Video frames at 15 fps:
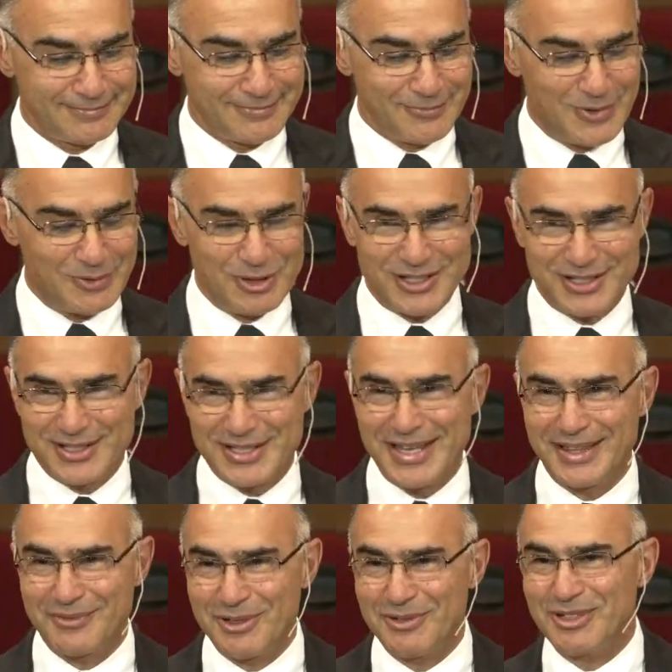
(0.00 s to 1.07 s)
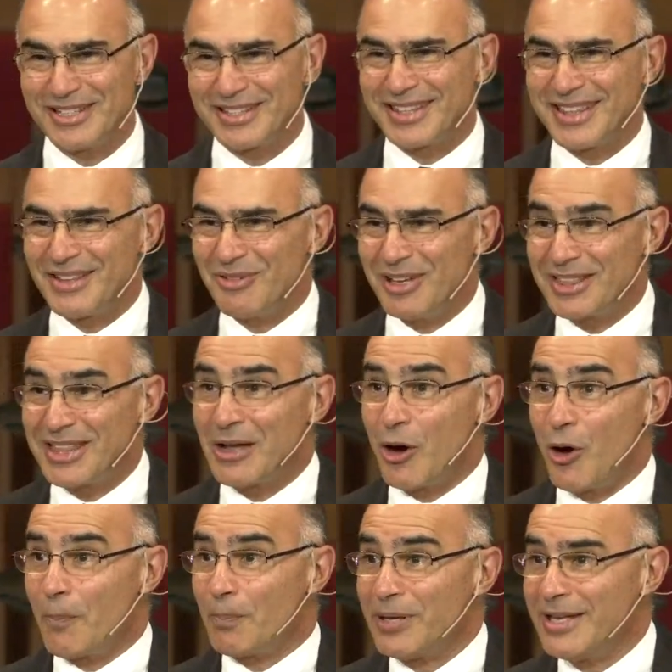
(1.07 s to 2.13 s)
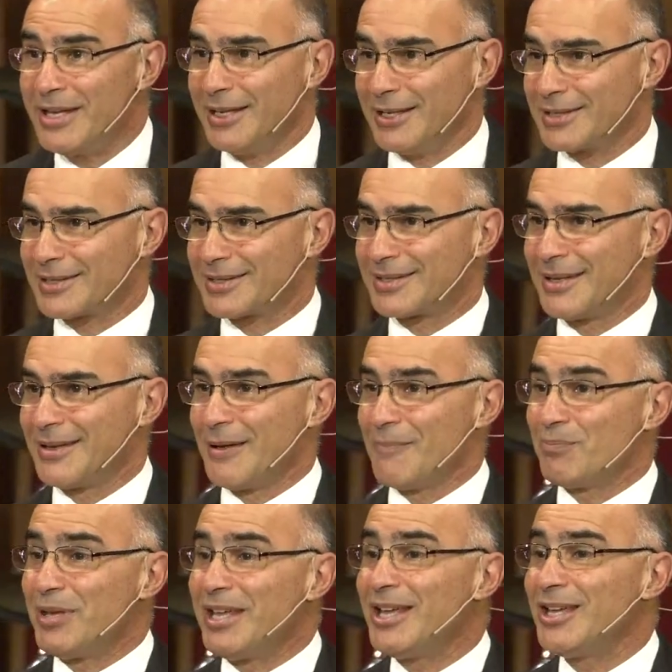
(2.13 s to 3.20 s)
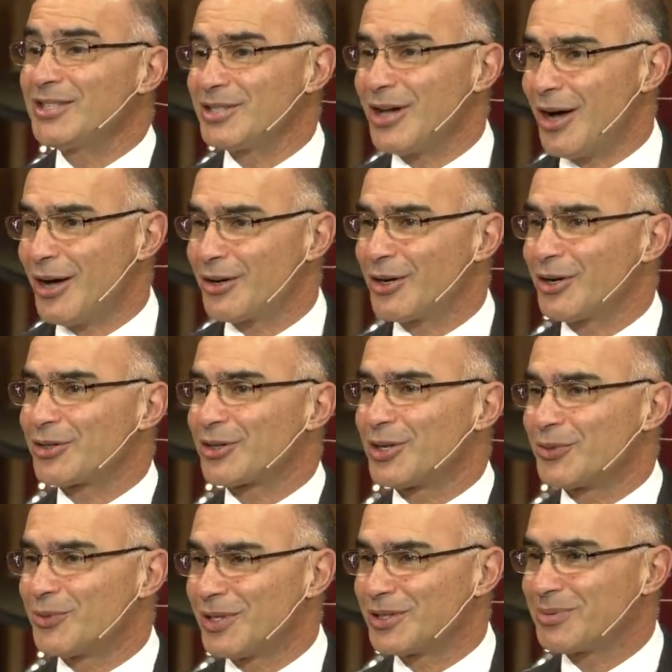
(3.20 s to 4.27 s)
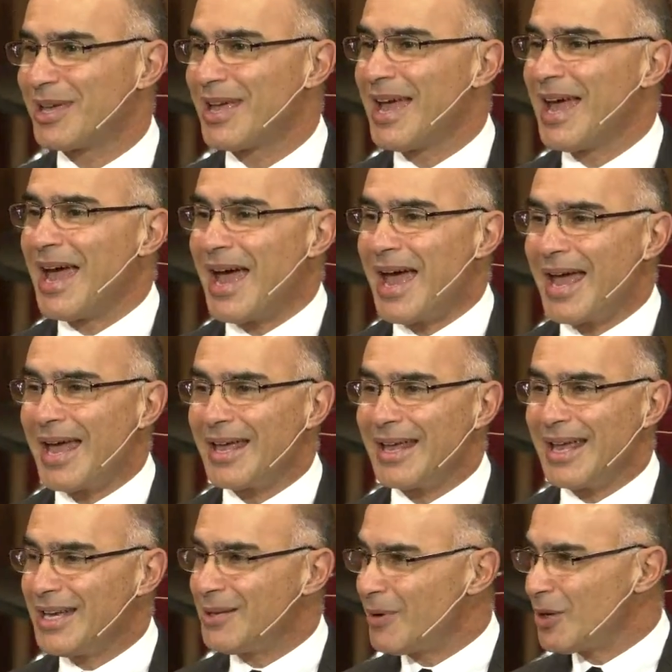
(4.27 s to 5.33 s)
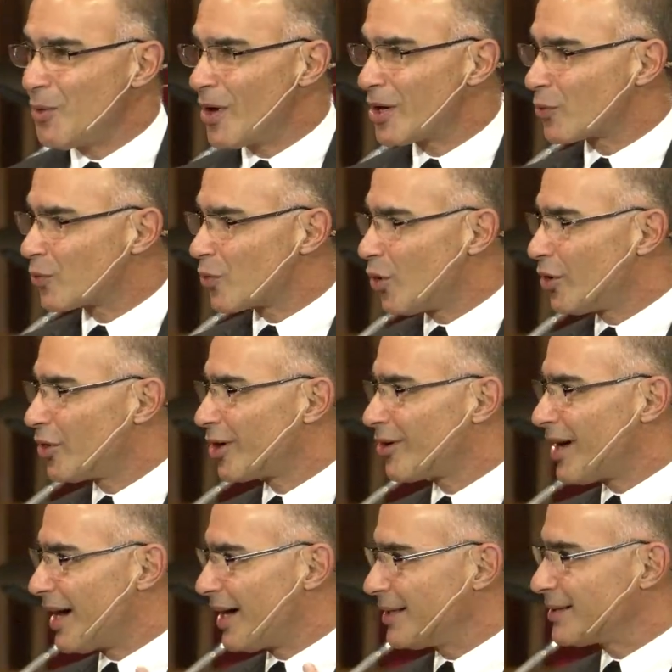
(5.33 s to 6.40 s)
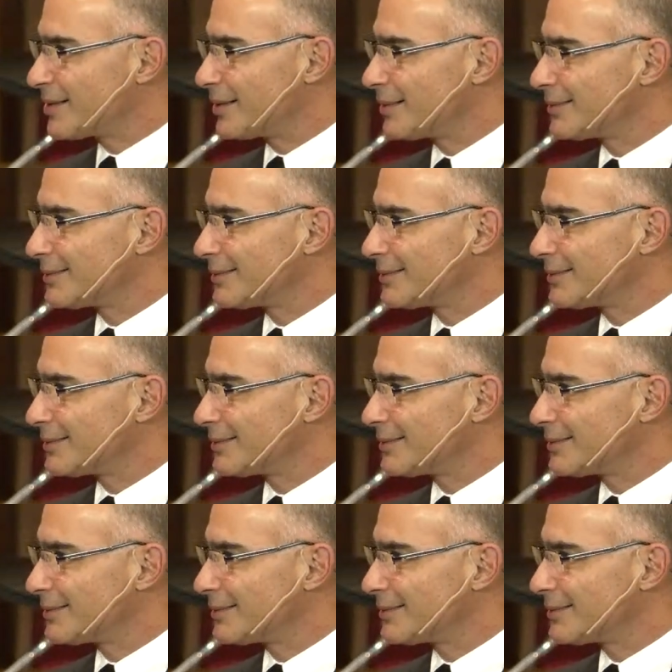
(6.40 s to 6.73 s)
When we think, oh, peace, peace on earth, goodwill to men. Anybody want to roll their eyes?